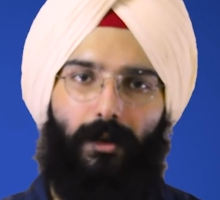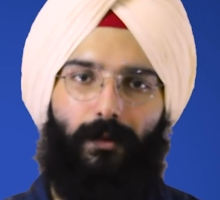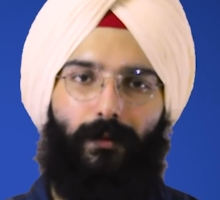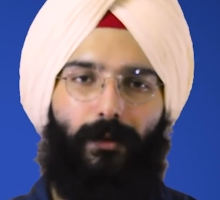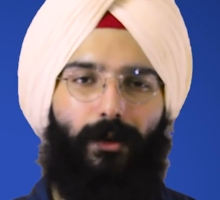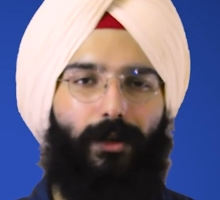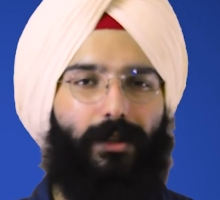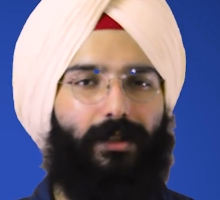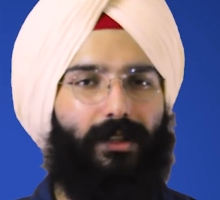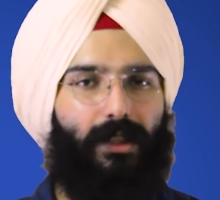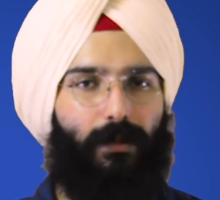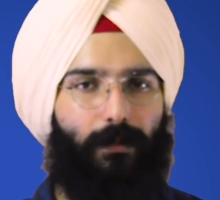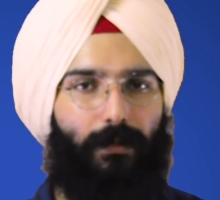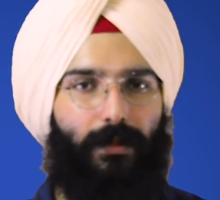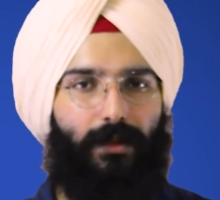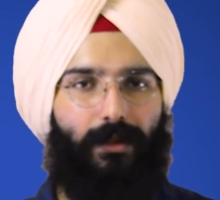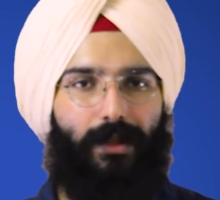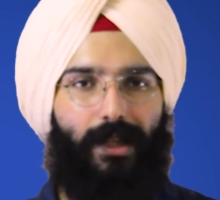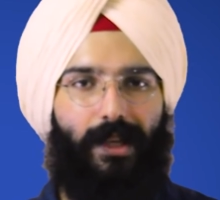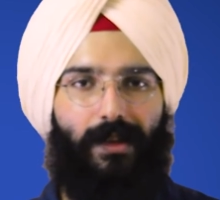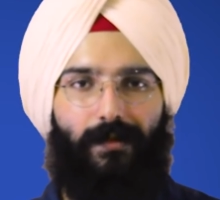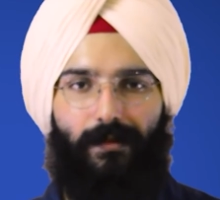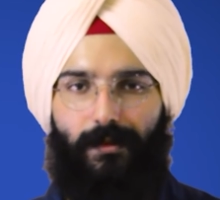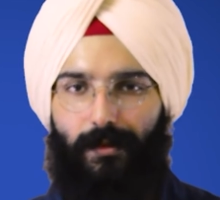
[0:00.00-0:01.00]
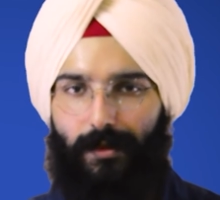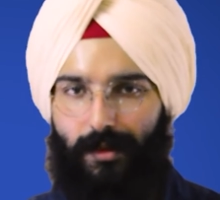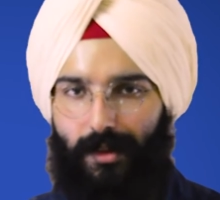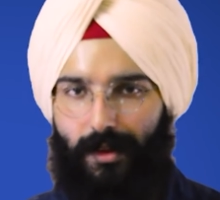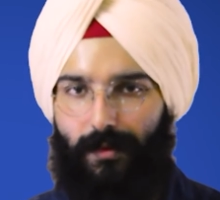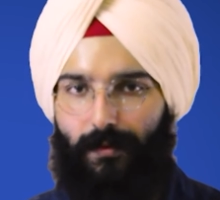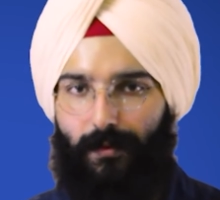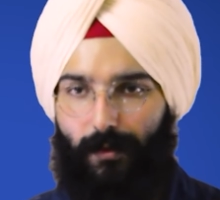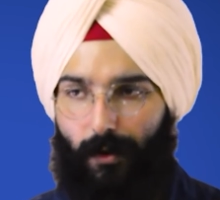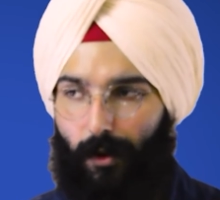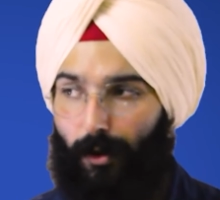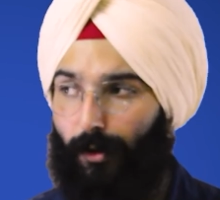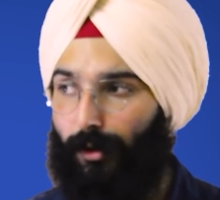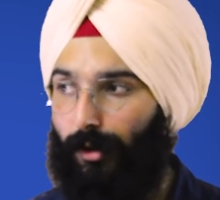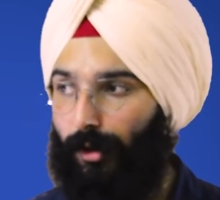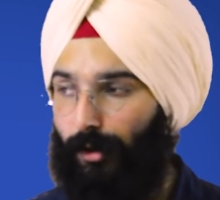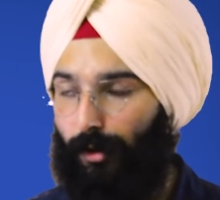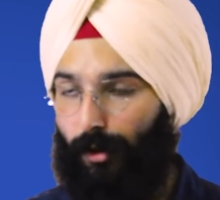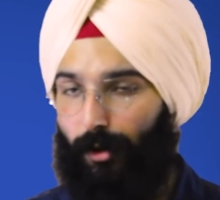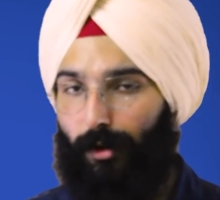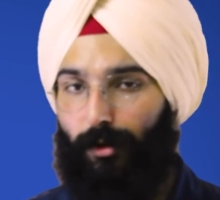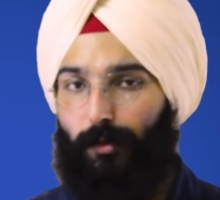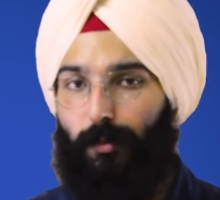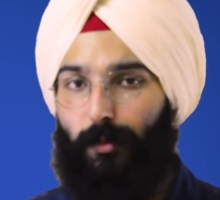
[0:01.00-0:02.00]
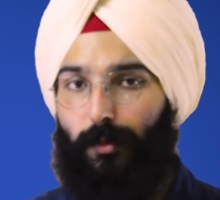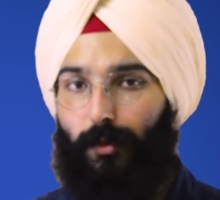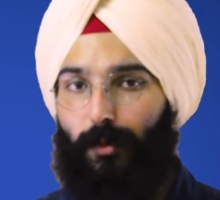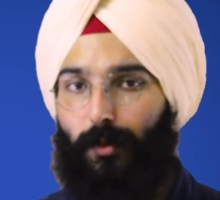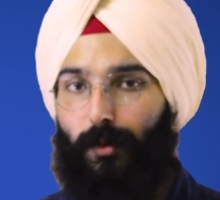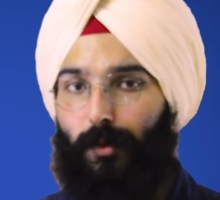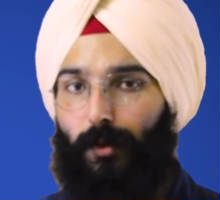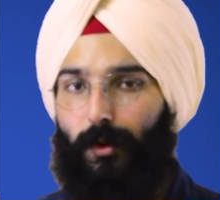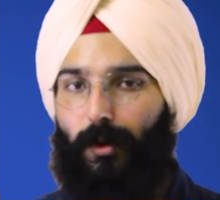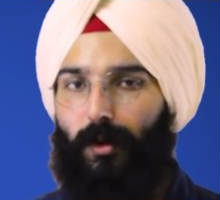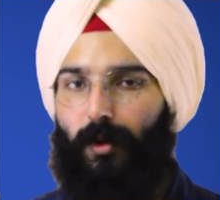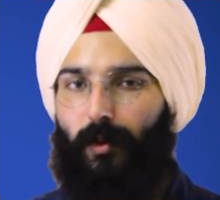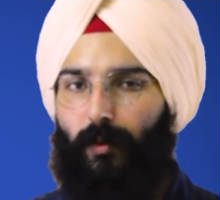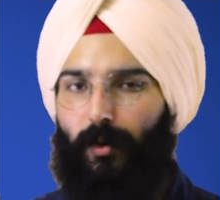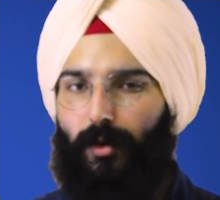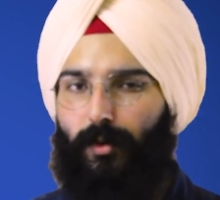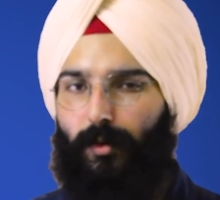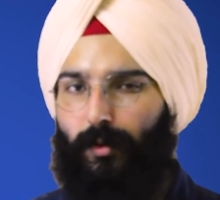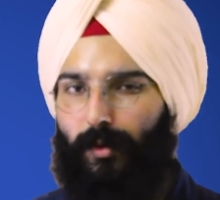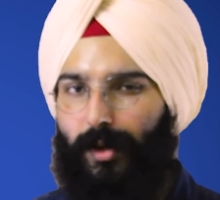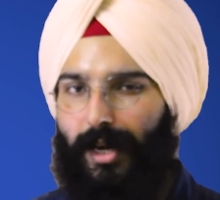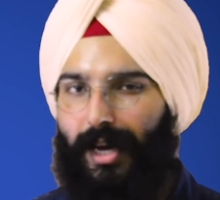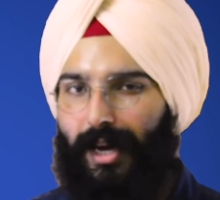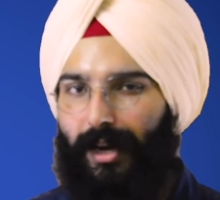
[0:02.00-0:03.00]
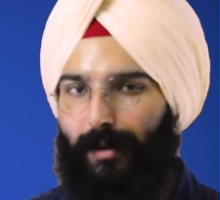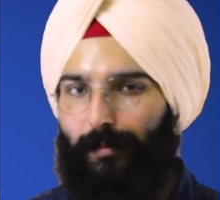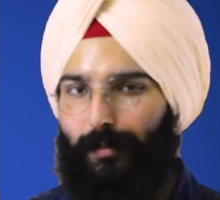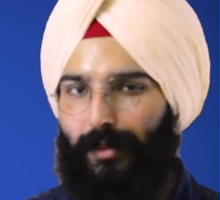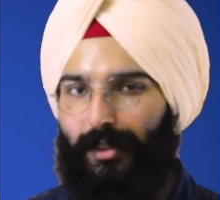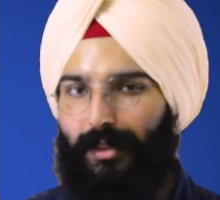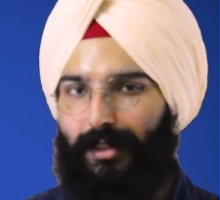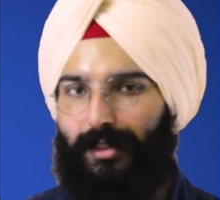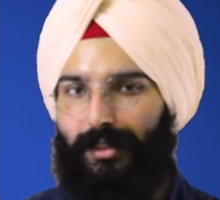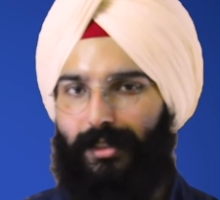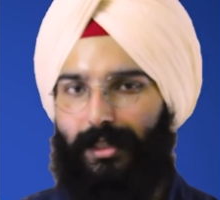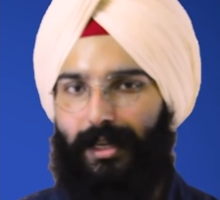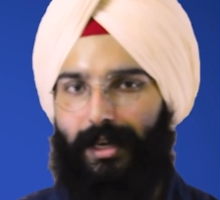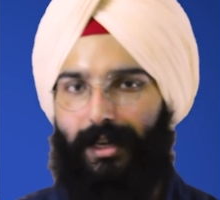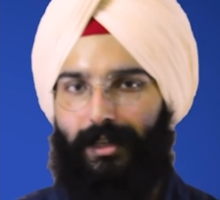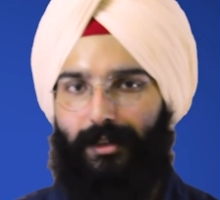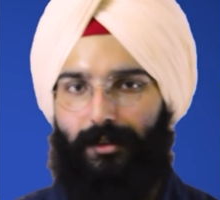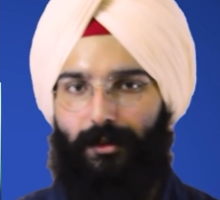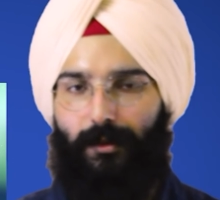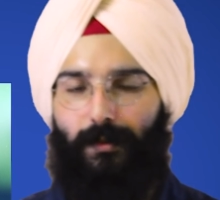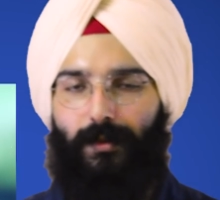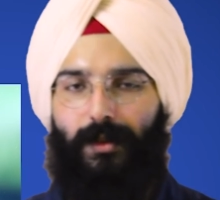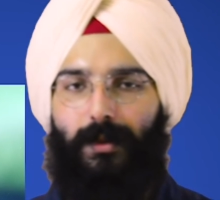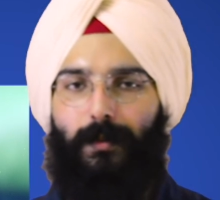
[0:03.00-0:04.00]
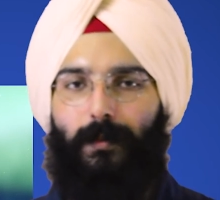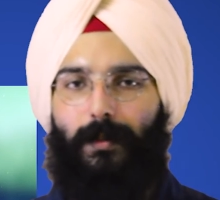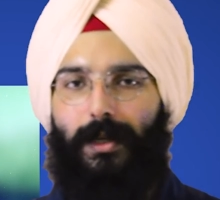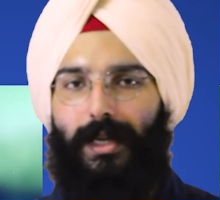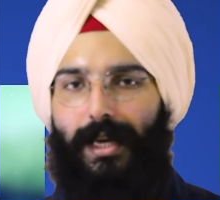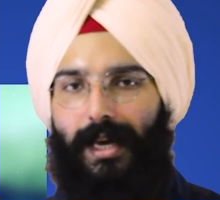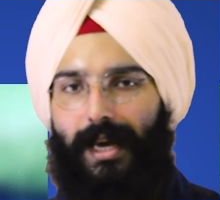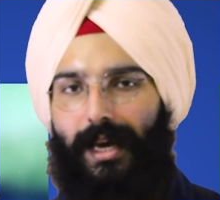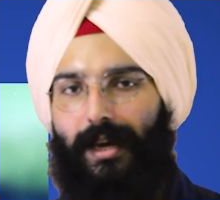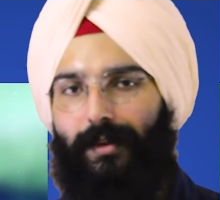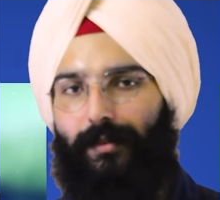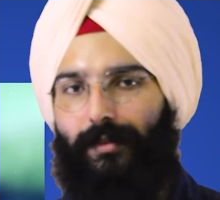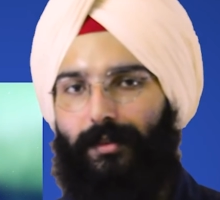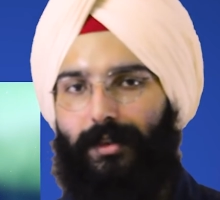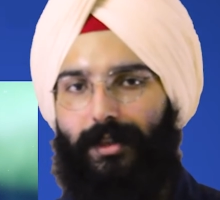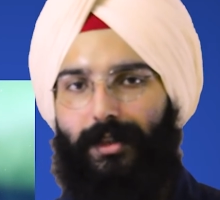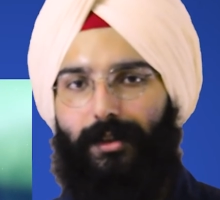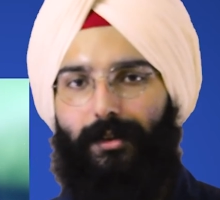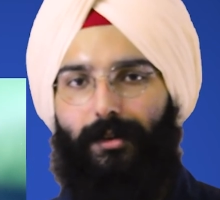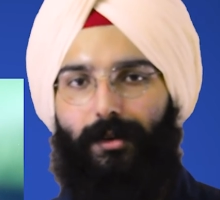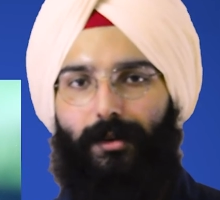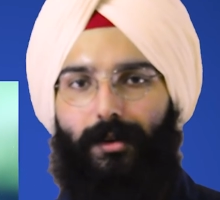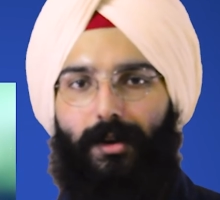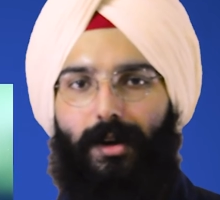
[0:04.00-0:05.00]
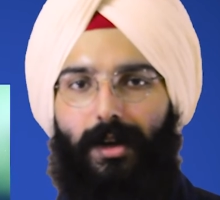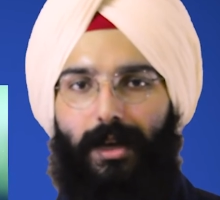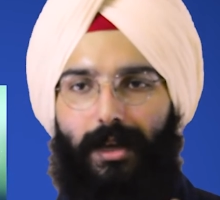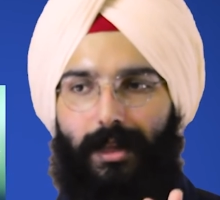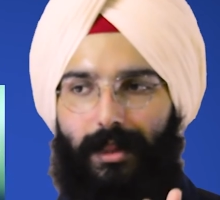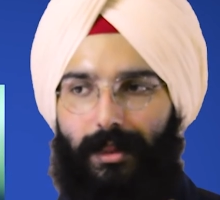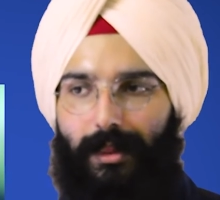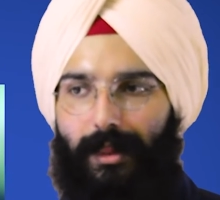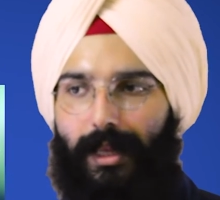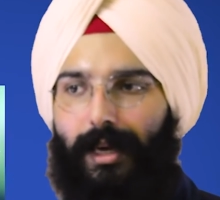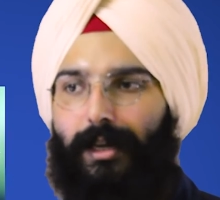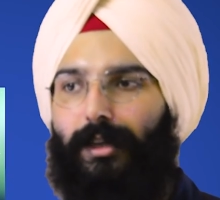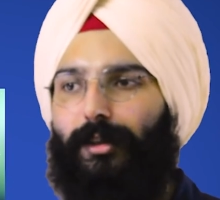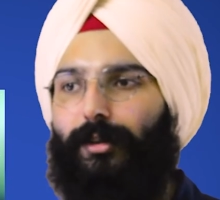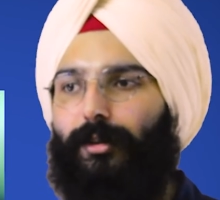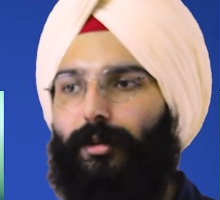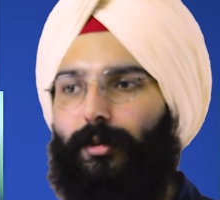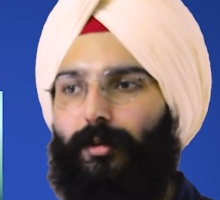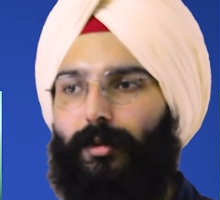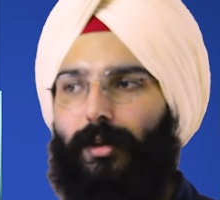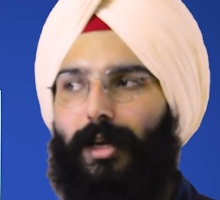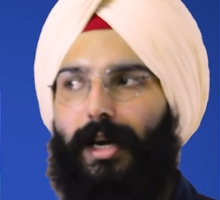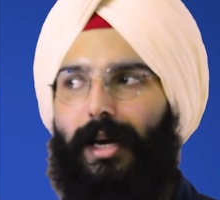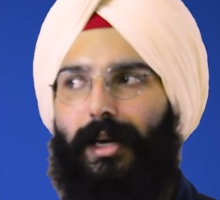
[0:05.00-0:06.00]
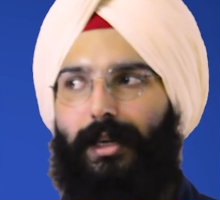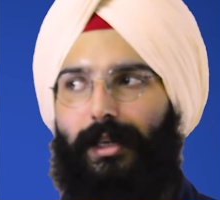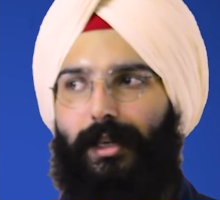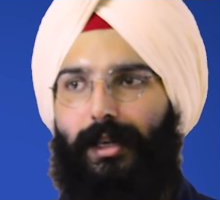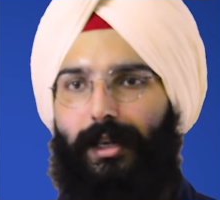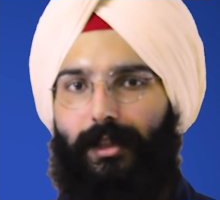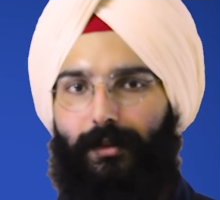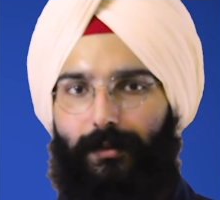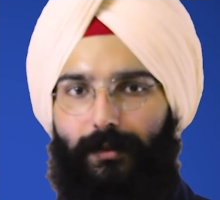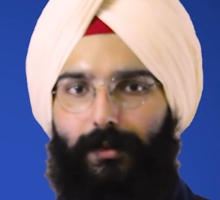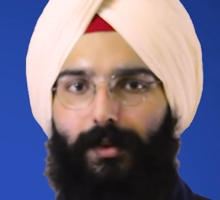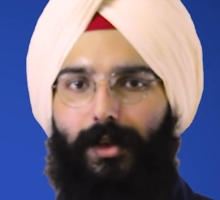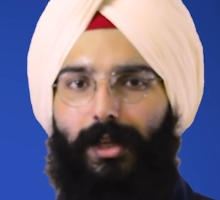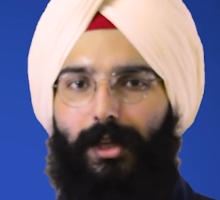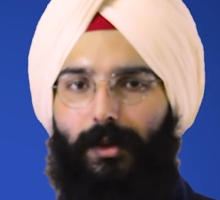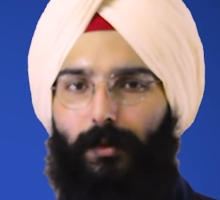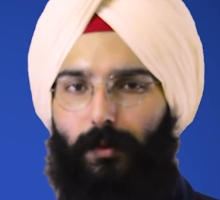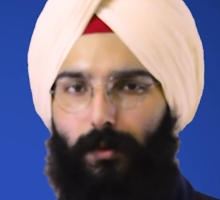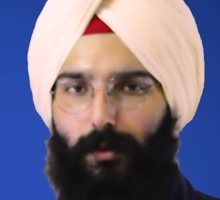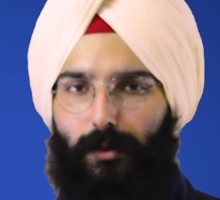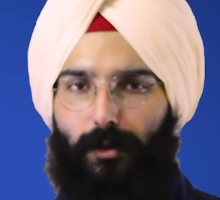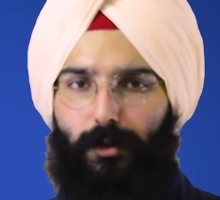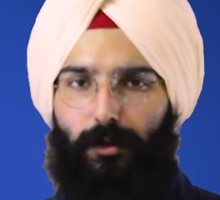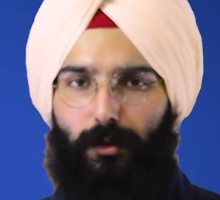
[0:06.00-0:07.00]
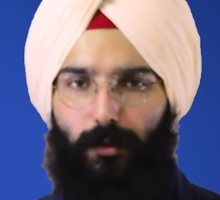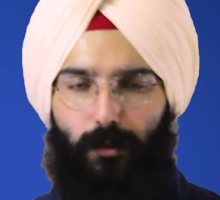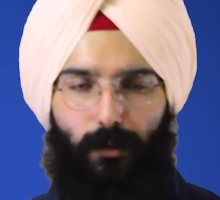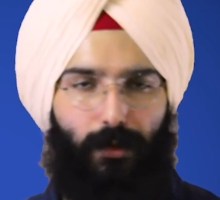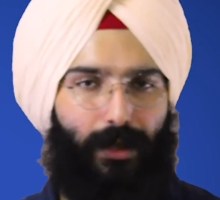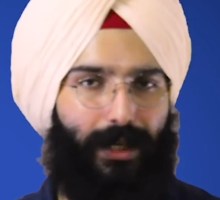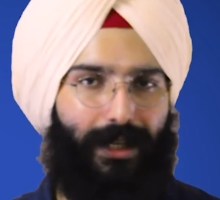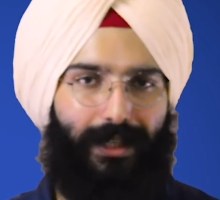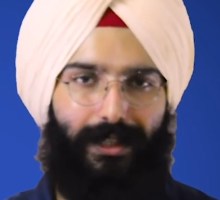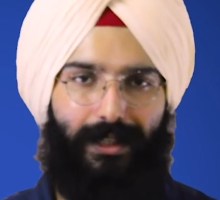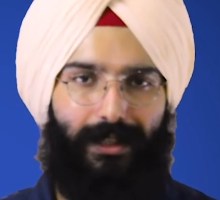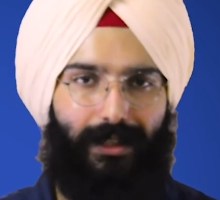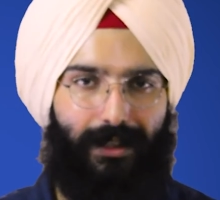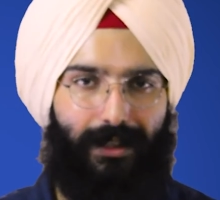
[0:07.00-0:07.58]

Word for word: For example, if you live on the North Pole, what would happen is that you will be having your latitude at alpha equal to 90